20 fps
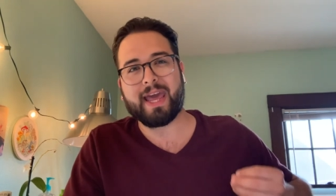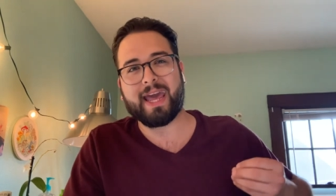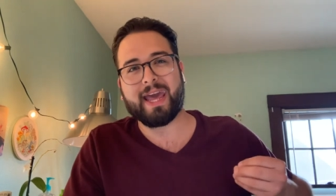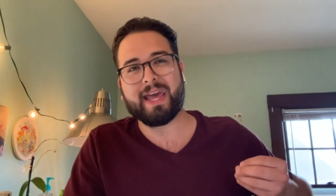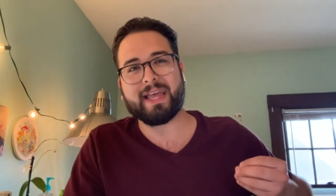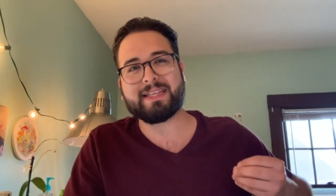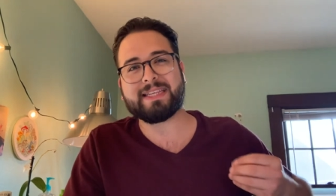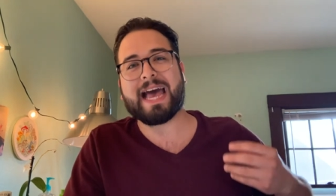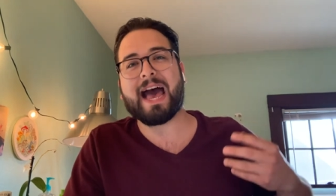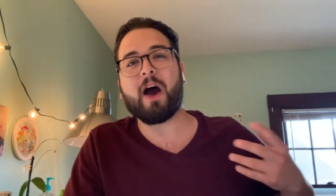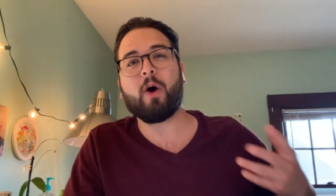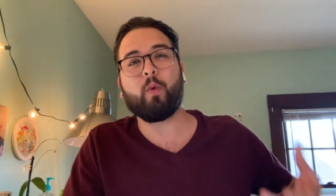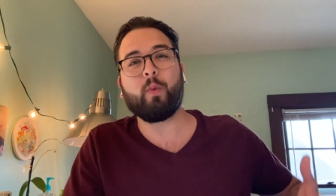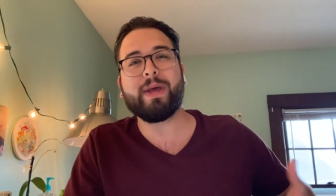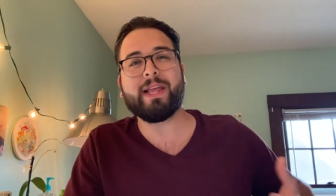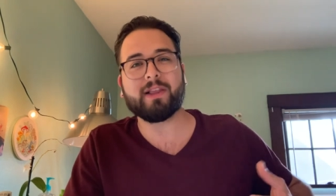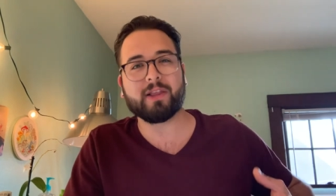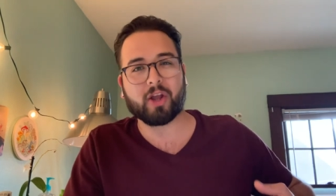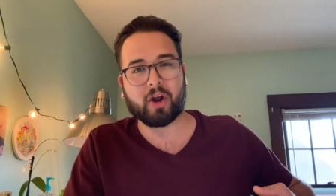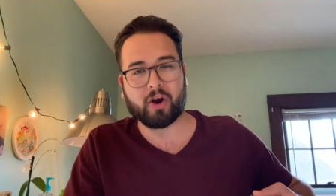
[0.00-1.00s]
It's how
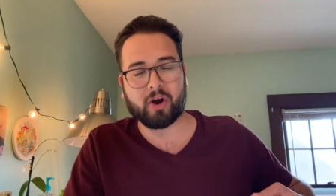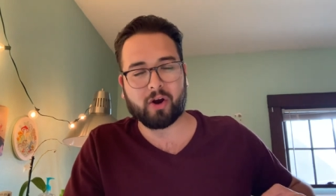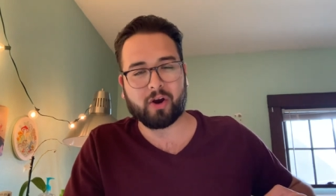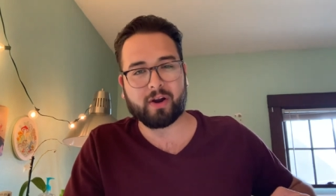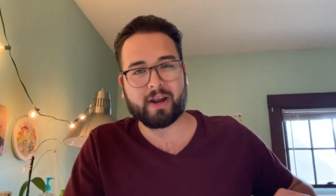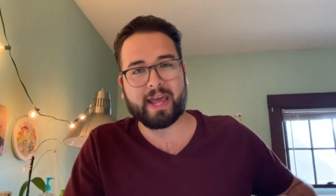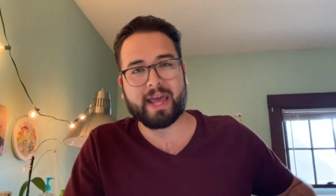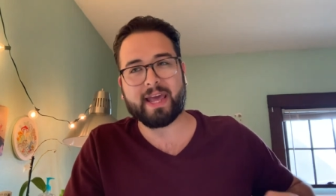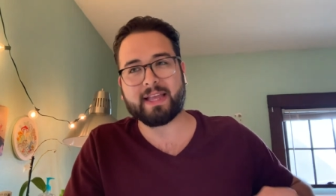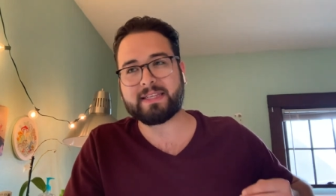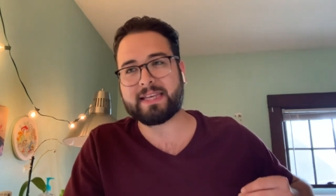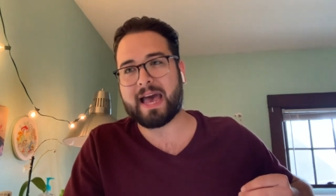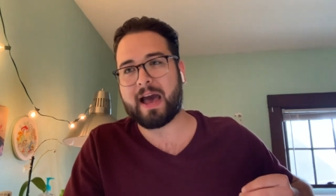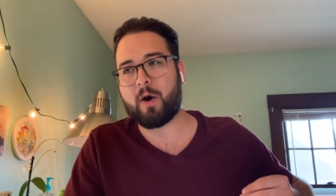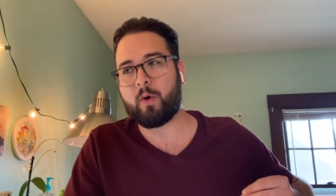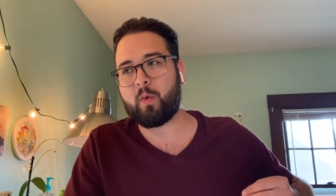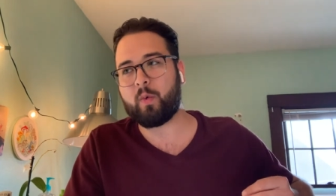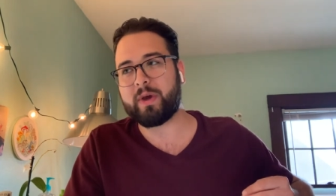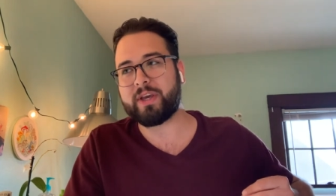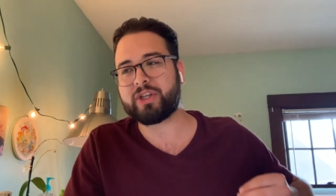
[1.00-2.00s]
we learn. It's
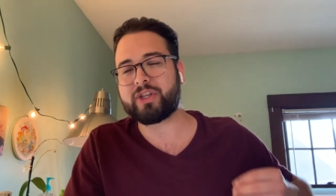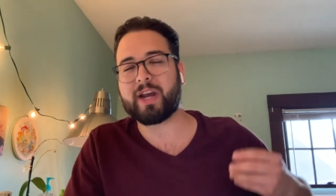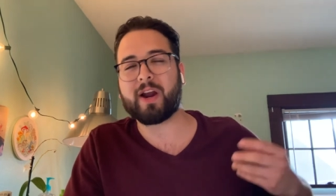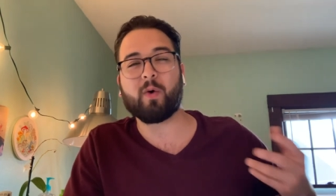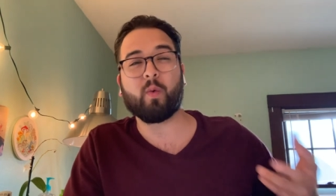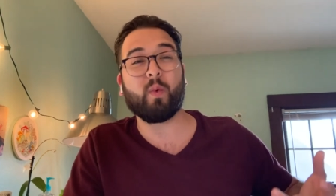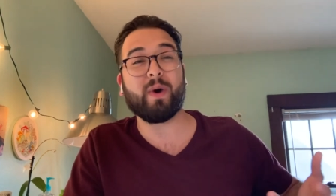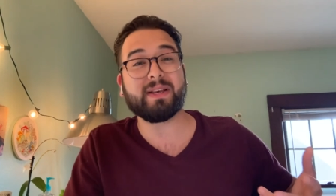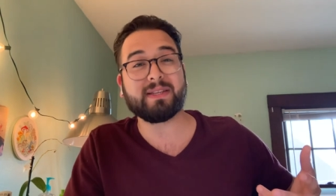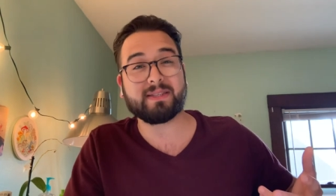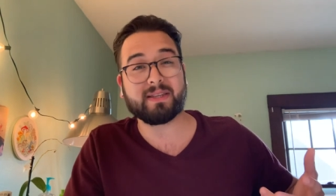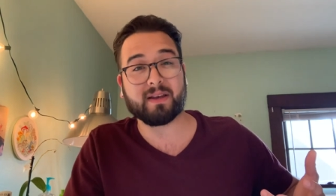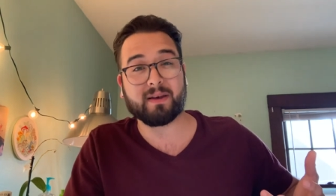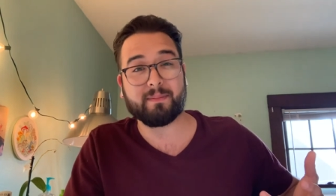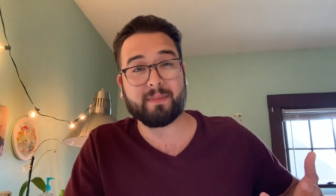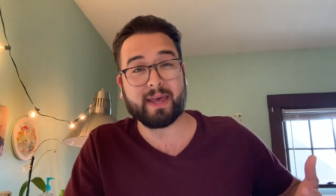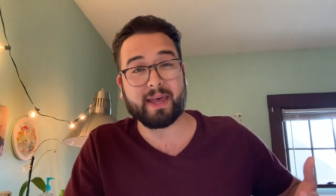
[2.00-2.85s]
how we share wisdom.